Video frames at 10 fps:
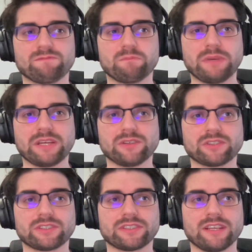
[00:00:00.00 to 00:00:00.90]

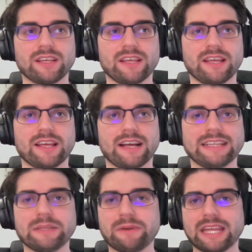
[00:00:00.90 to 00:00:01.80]
because
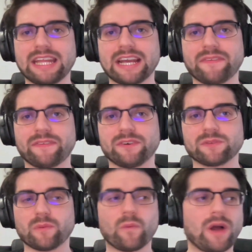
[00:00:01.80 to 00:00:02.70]
at the beginning I
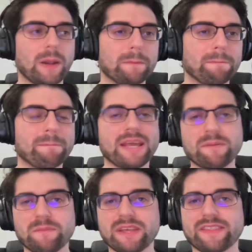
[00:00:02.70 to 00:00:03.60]
thought, well,
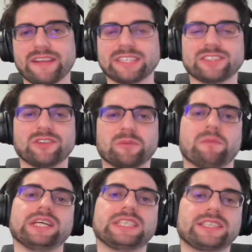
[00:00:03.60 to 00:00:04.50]
maybe there is not
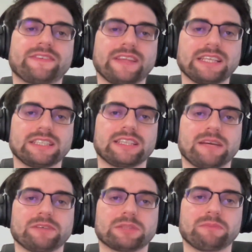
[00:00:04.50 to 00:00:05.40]
much things that
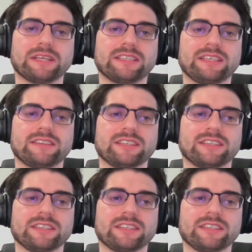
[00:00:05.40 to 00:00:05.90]
I'm expecting.